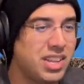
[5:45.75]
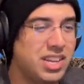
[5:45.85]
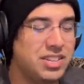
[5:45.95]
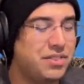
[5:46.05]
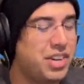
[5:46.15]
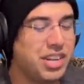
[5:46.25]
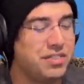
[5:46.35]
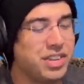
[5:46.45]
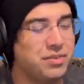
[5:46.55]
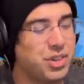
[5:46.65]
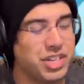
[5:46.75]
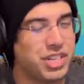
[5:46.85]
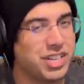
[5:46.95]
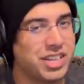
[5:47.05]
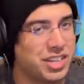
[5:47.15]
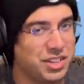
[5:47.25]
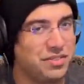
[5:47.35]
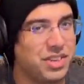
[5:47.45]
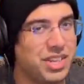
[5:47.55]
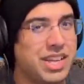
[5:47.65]
it's very evident when you check the killing
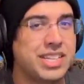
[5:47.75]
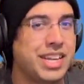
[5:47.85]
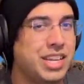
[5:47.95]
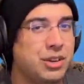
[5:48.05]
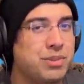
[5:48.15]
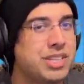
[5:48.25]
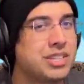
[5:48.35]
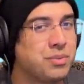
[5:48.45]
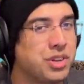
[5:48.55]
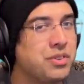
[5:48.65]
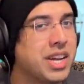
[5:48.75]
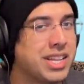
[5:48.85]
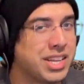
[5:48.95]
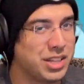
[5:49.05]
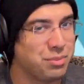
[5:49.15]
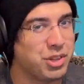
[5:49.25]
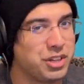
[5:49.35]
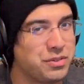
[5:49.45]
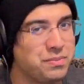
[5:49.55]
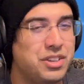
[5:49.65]
feed, and Divinus is the one who got the killing blow.